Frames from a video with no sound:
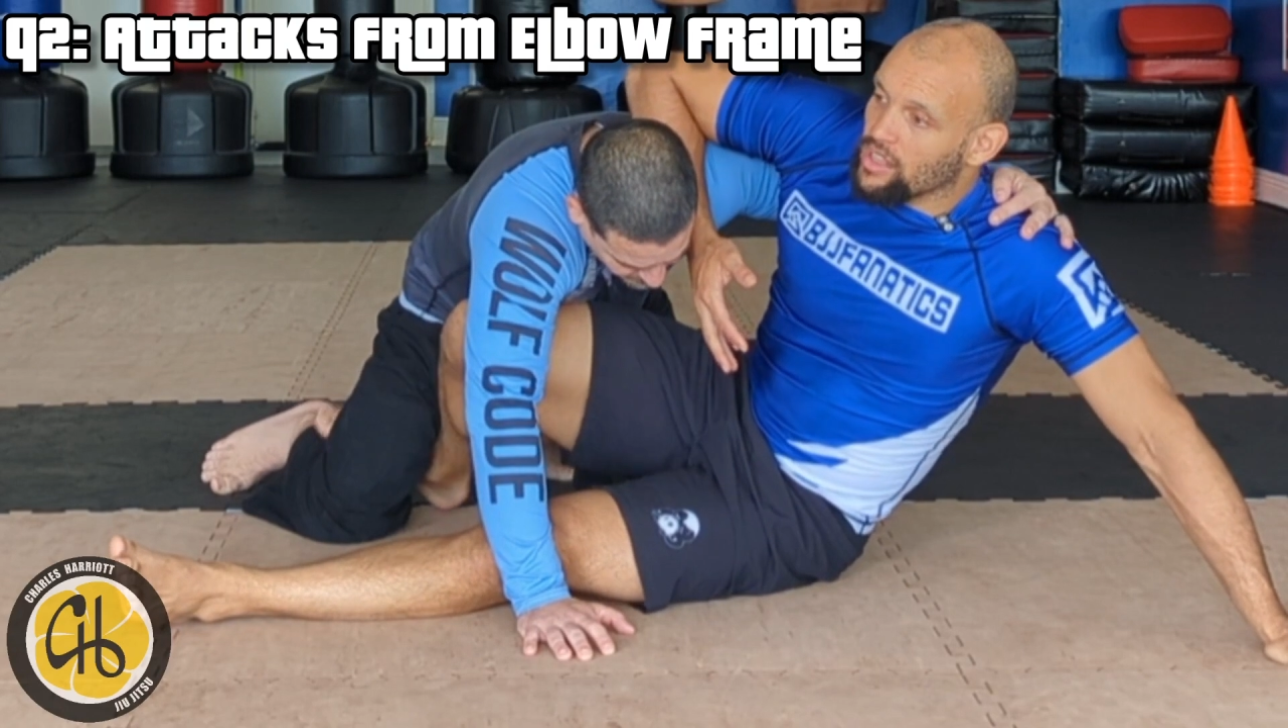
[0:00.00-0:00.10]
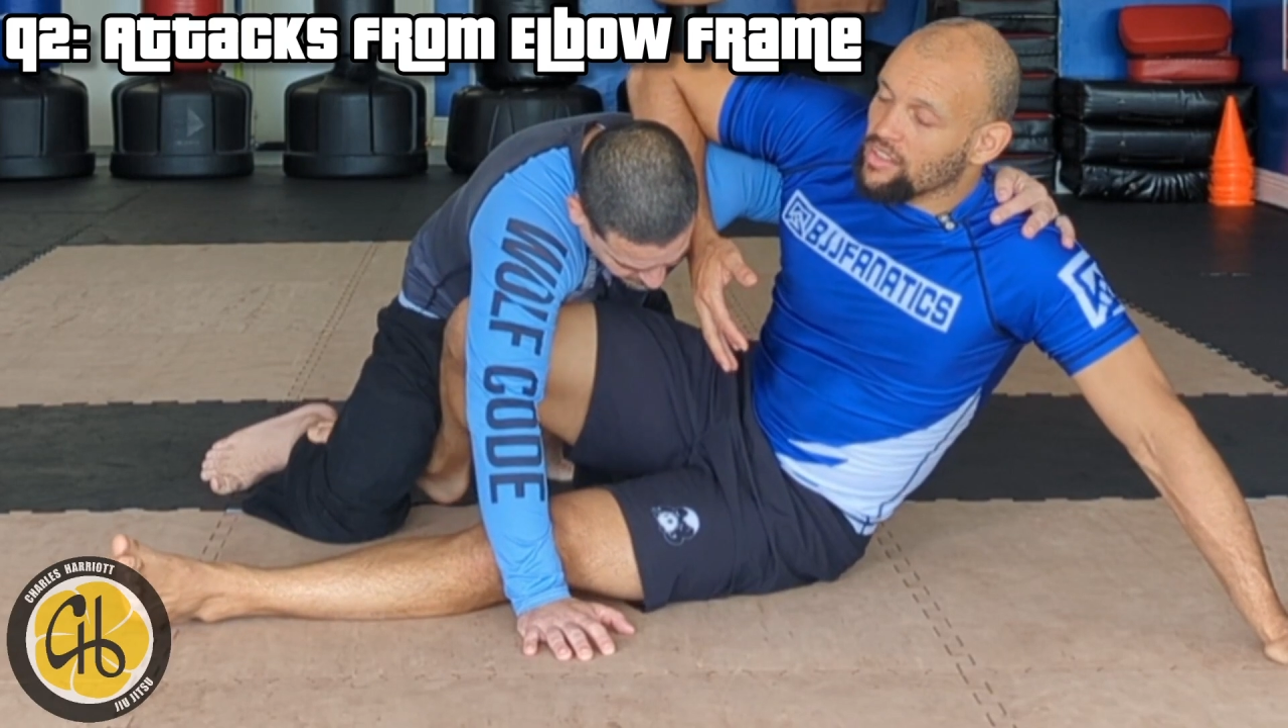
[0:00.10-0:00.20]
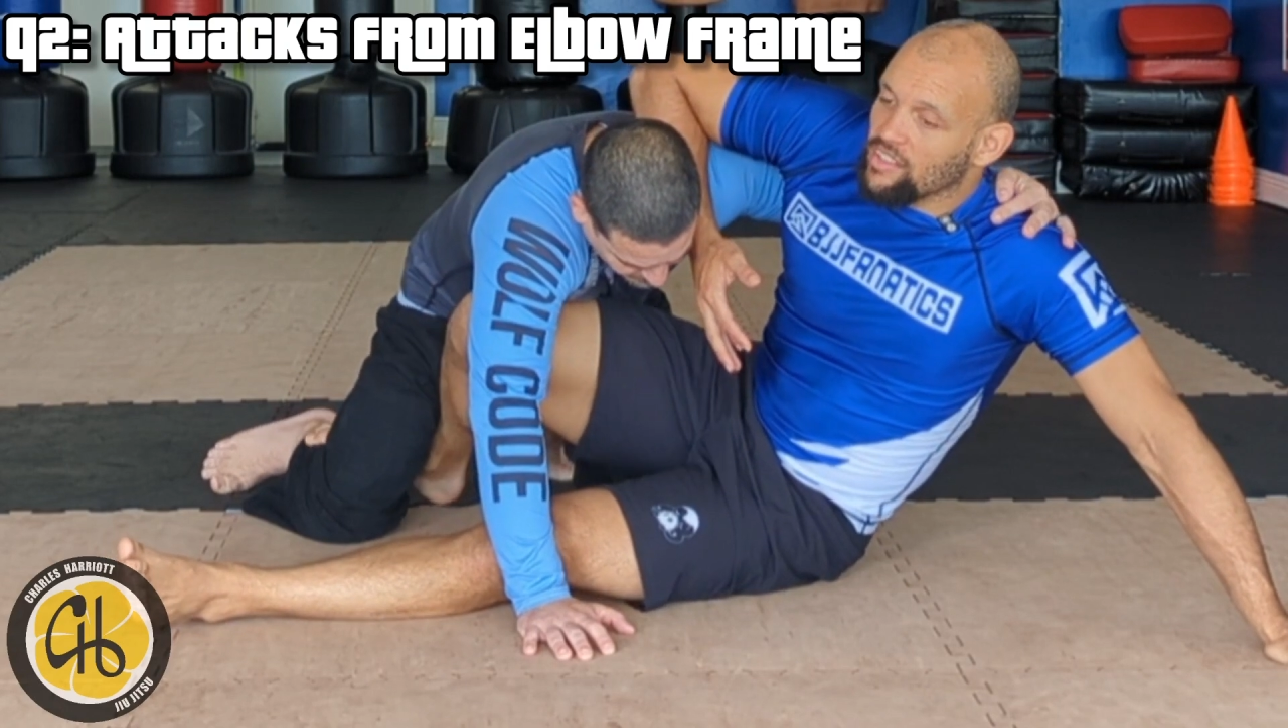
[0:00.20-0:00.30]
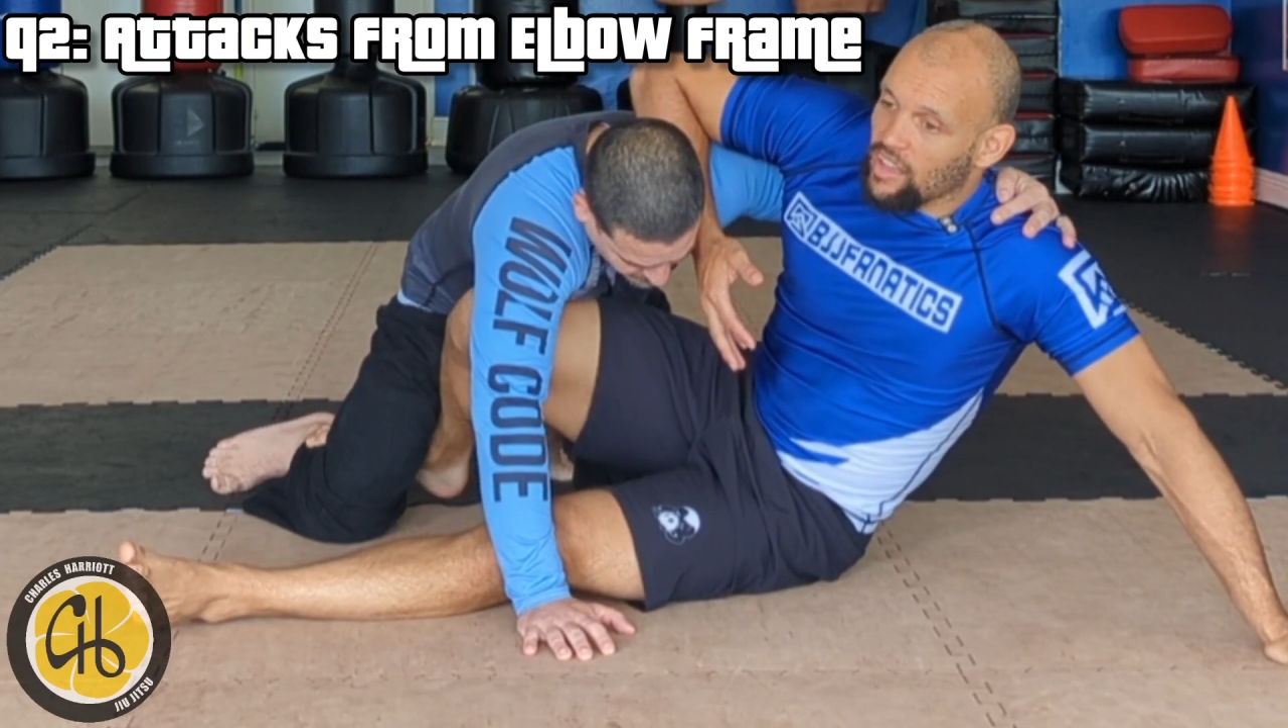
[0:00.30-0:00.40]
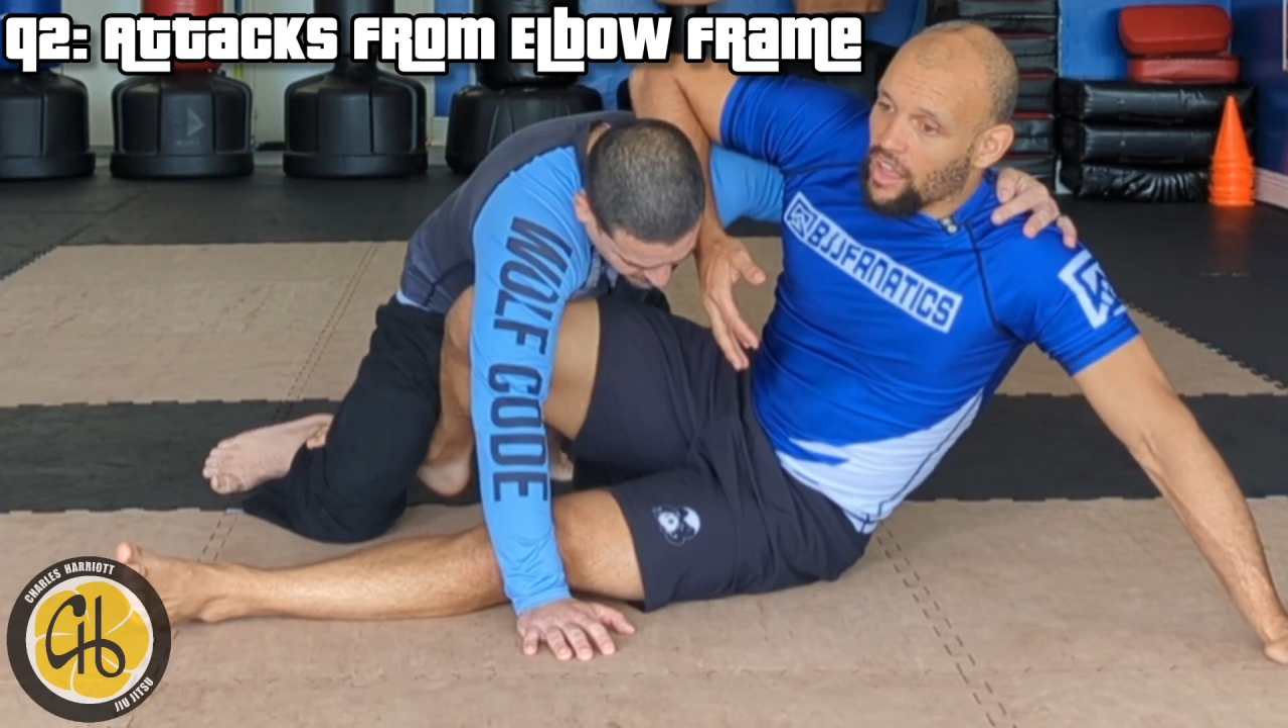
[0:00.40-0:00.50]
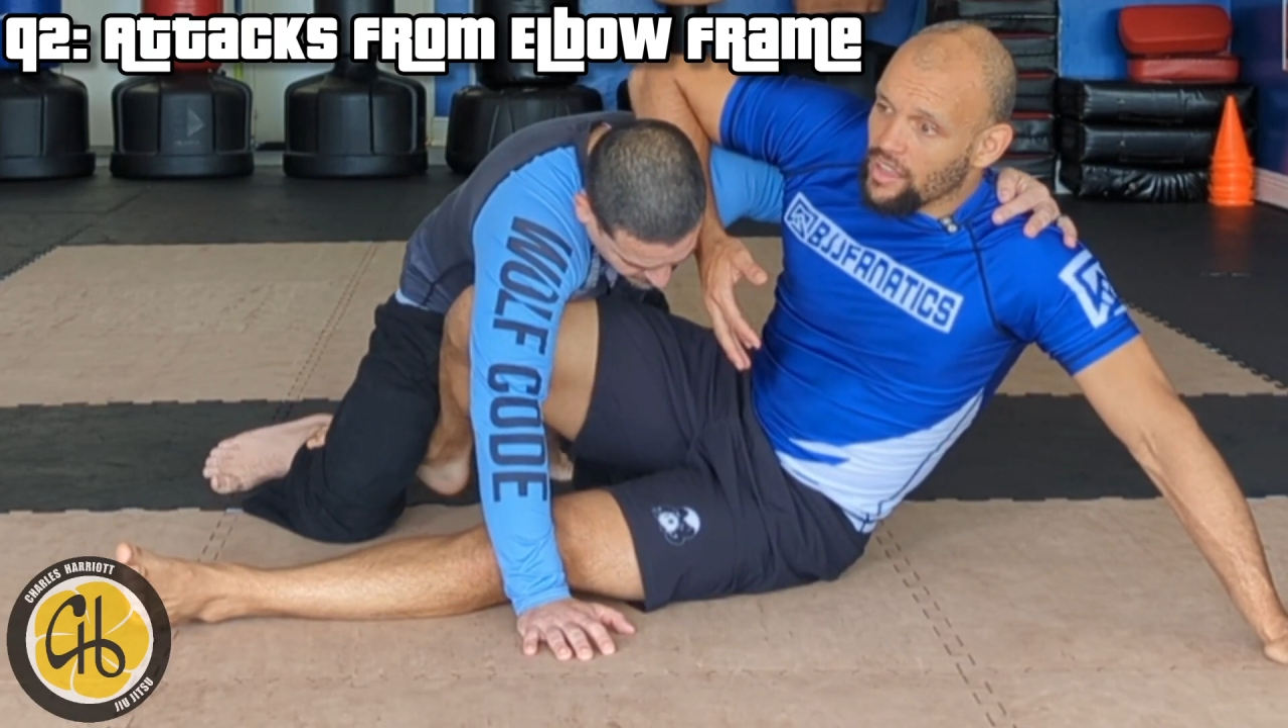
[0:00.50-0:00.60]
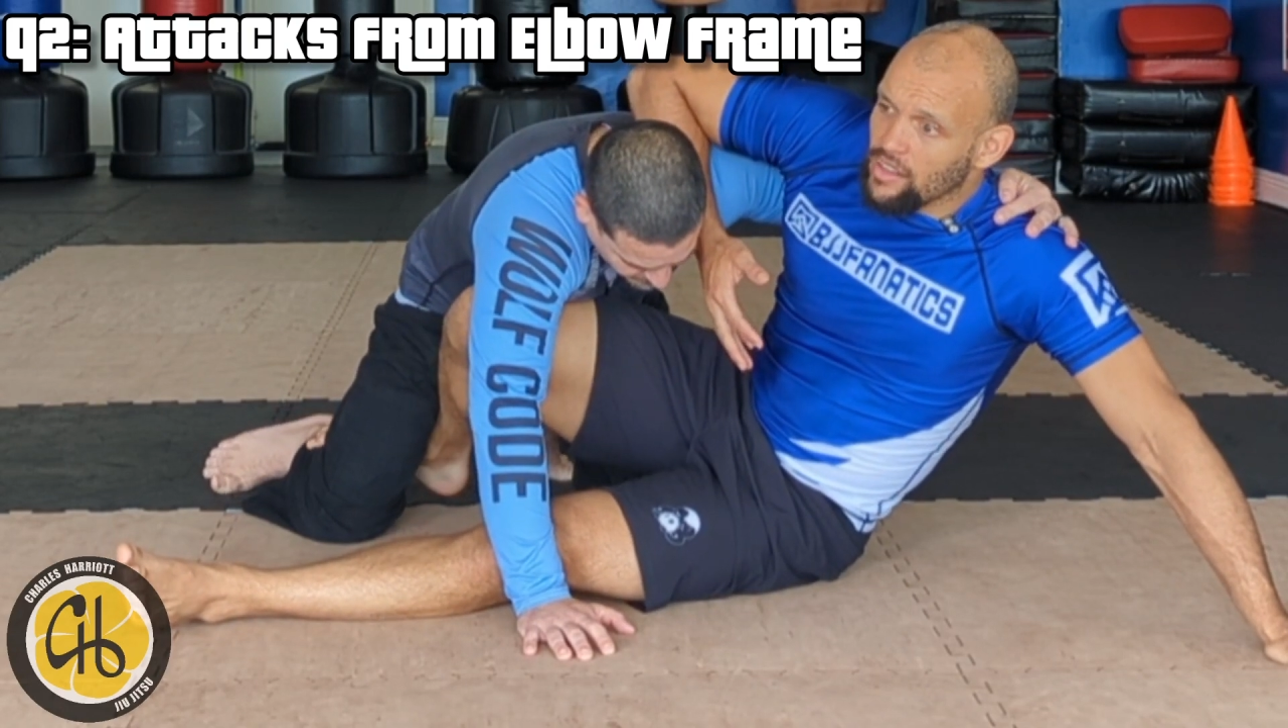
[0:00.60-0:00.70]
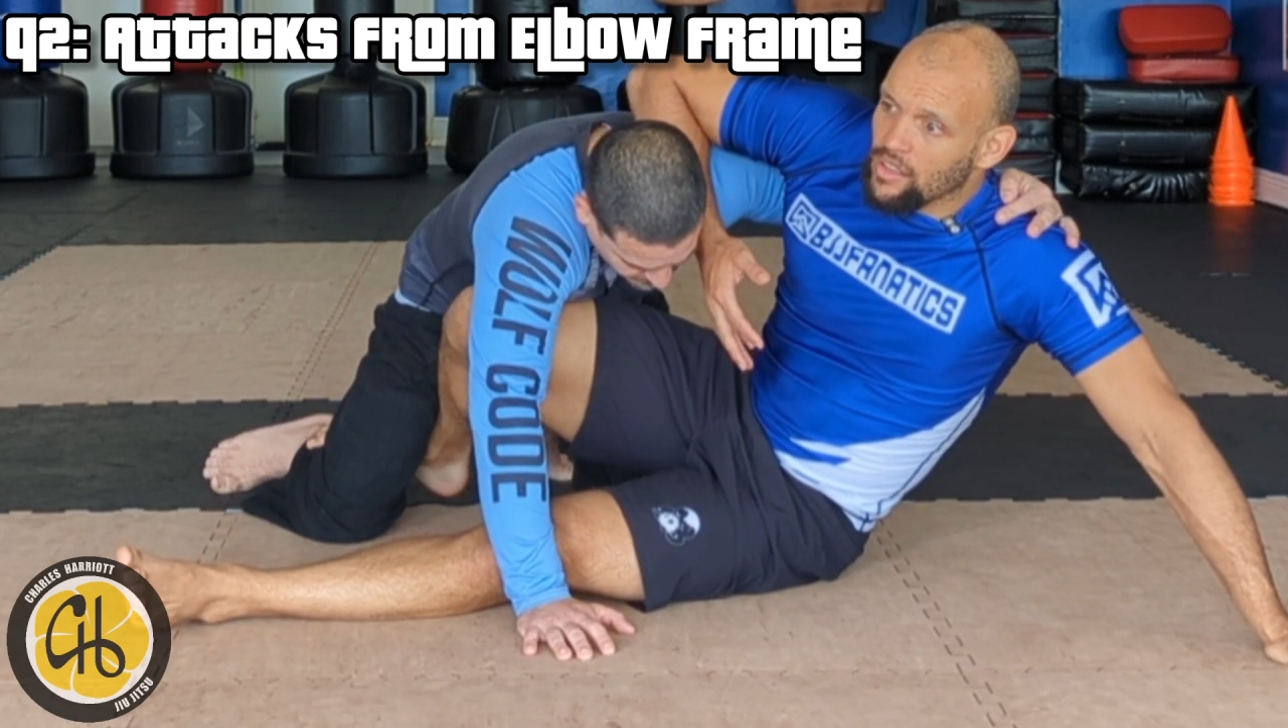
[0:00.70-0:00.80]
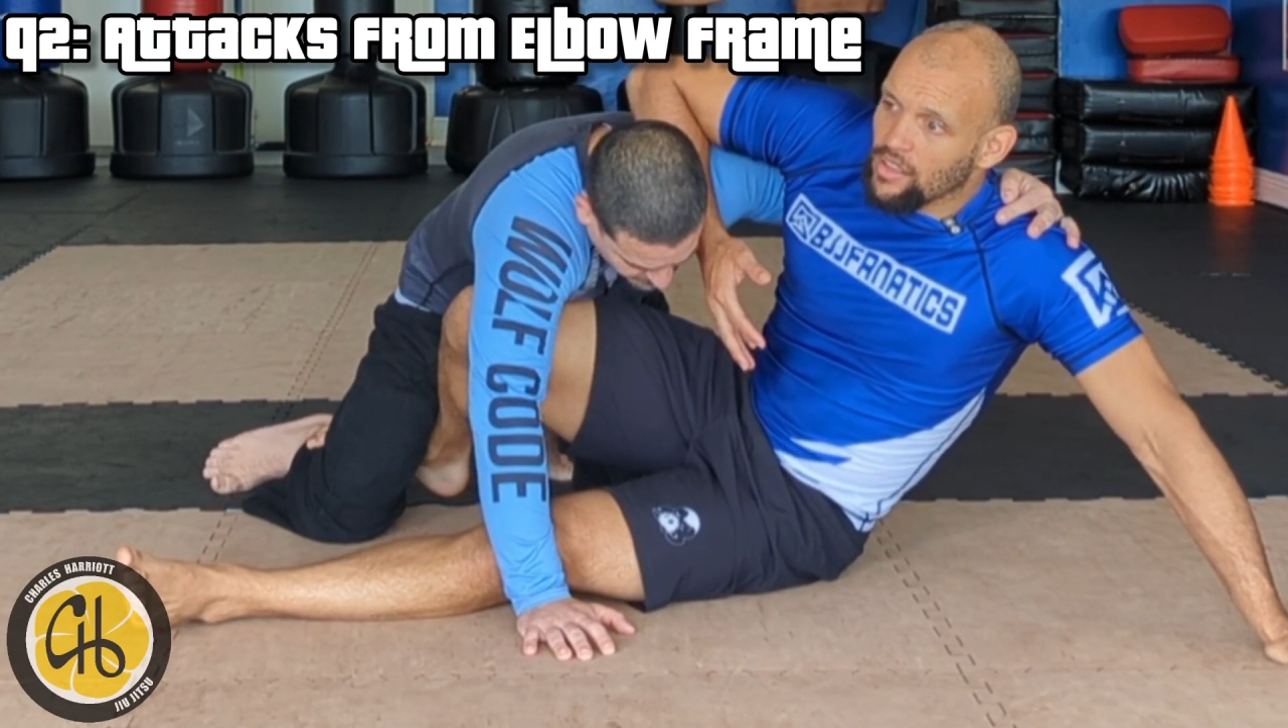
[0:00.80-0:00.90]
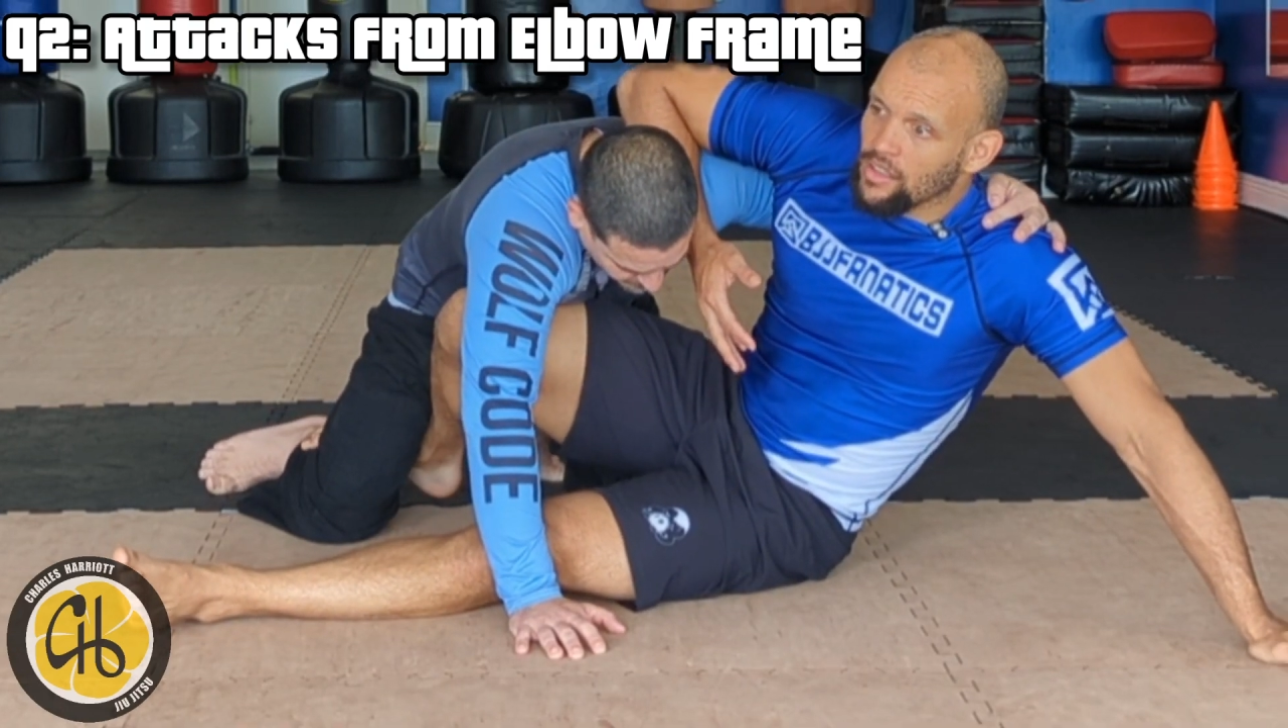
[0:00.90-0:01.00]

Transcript: inside,